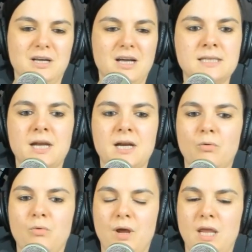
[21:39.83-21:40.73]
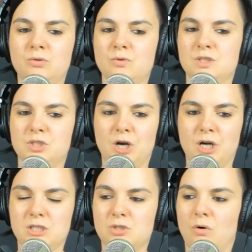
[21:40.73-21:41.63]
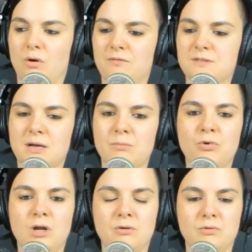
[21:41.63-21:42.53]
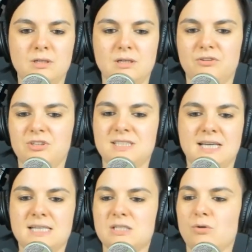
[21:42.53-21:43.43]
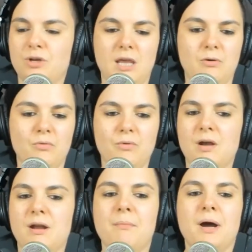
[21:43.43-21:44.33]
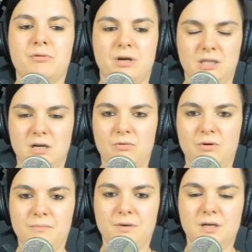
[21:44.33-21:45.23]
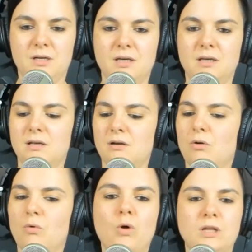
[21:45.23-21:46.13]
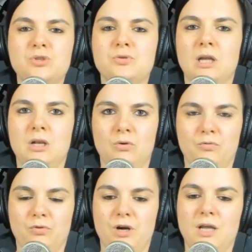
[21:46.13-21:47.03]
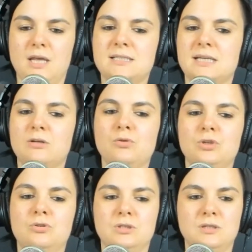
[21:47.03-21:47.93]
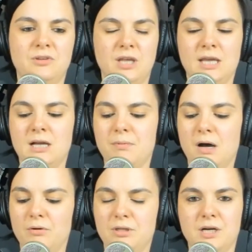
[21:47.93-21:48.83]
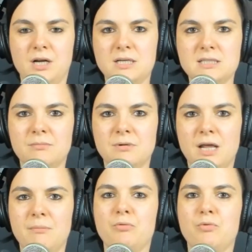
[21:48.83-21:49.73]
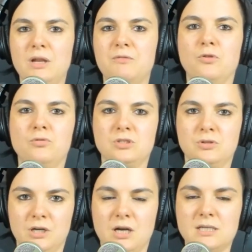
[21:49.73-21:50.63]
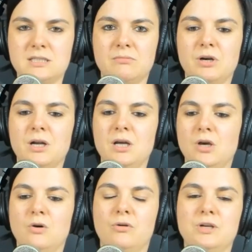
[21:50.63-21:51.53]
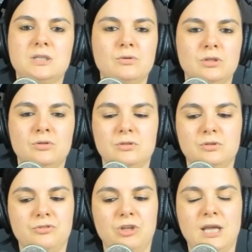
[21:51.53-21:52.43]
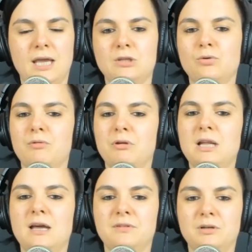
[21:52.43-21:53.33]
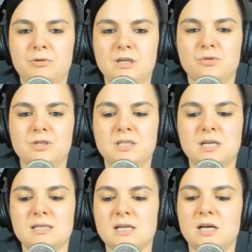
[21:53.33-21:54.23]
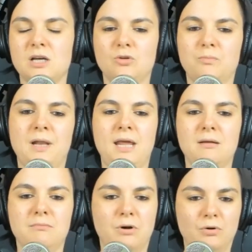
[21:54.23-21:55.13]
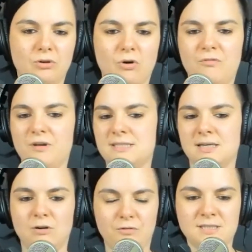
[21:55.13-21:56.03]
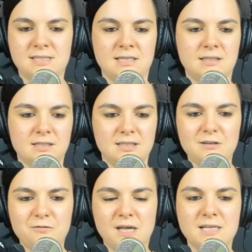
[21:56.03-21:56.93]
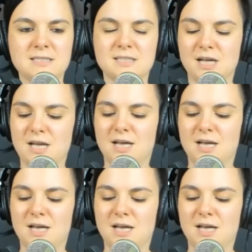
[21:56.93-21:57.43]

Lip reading: Is there a way to start? So if someone says, okay, where am I right now? What should they look for? Is it good to think about their customer? Am I really focused on the customer? Or is it good to think, hey, do I really have the resources to play both offense and defense?